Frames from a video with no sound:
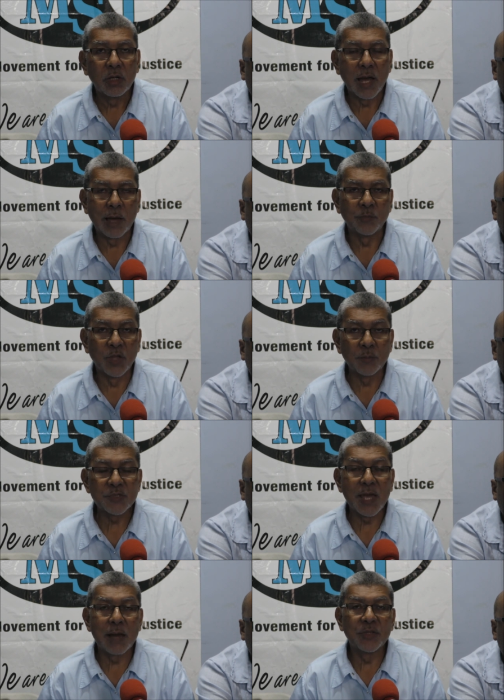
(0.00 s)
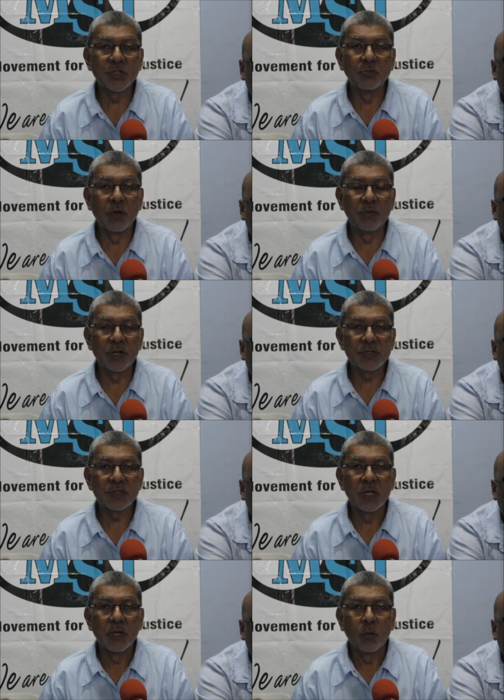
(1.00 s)
um, dumps garbage in
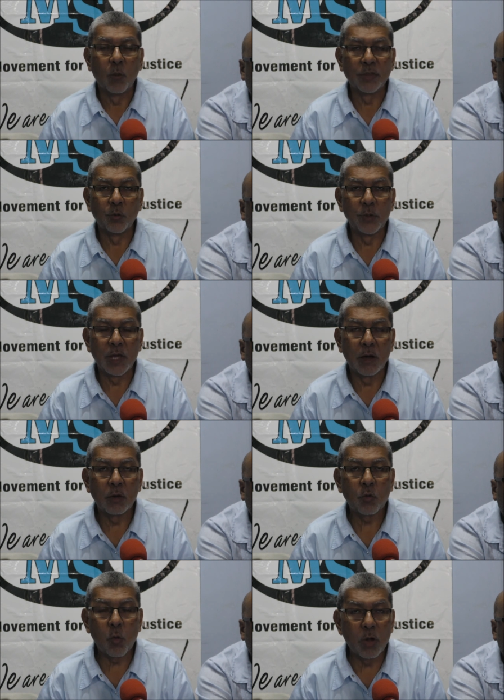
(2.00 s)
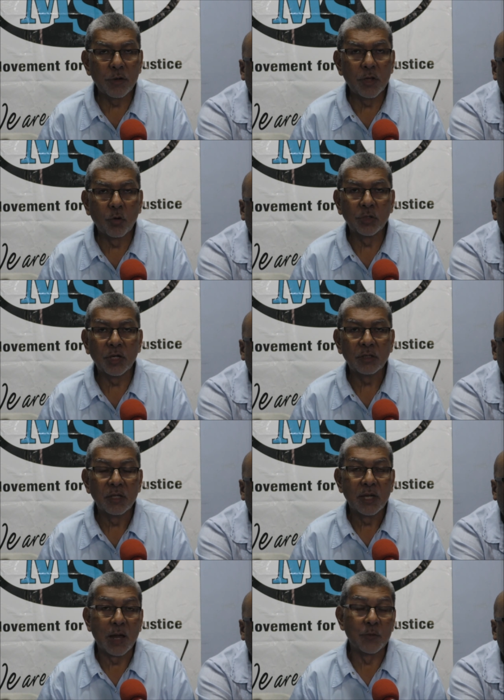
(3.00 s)
rivers, whether we are a quarry owner,
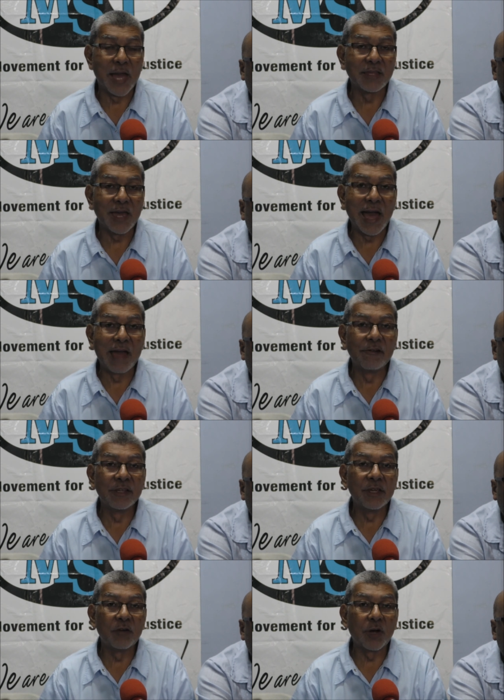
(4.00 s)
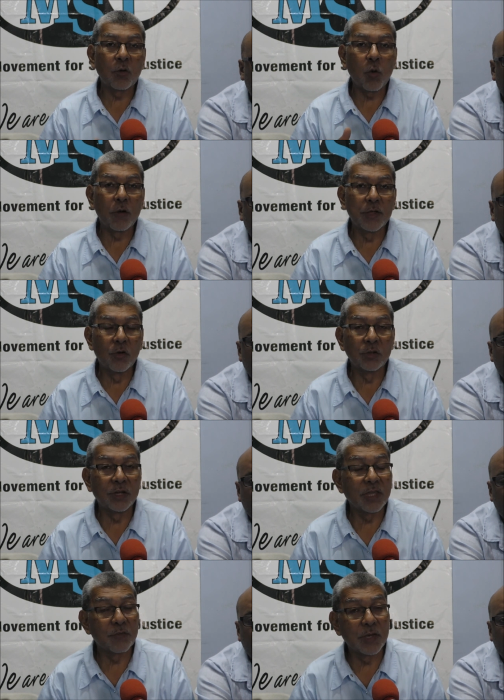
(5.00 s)
and we had the irony of a quarry owner
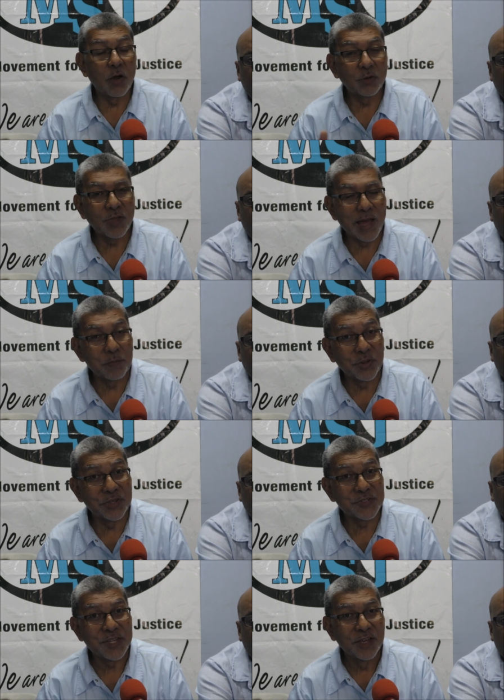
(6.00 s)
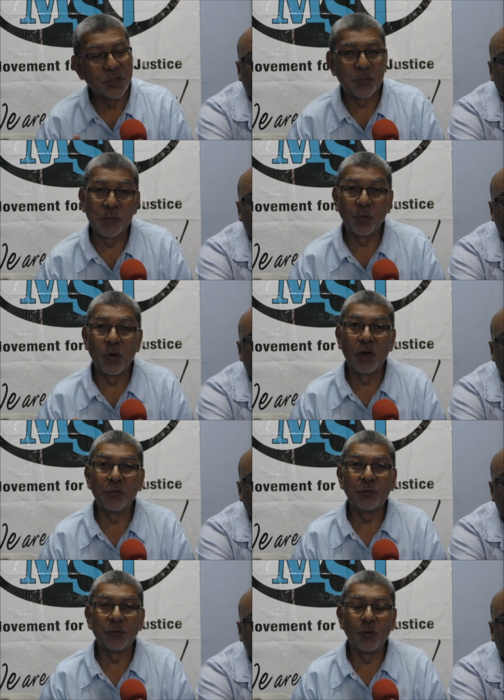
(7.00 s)
giving out hampers to people who are,
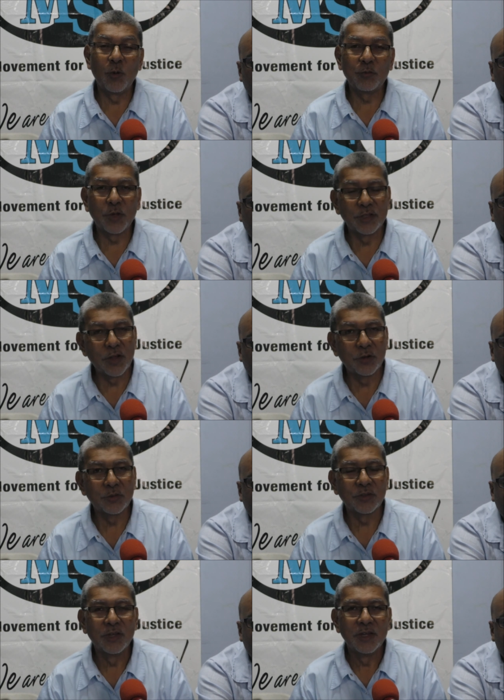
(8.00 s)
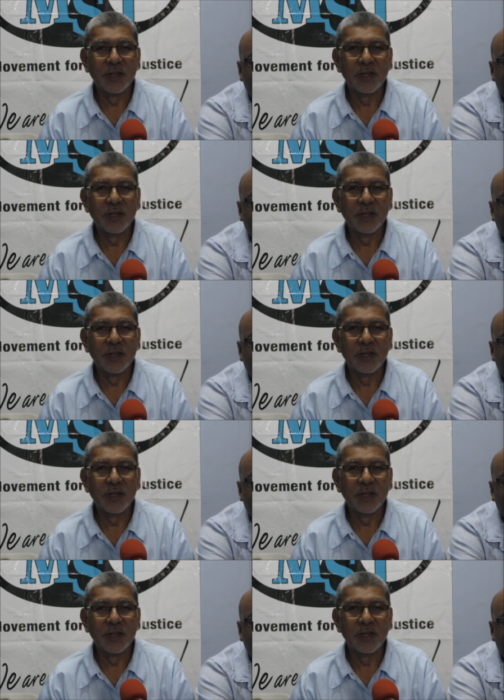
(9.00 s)
who are flooded out,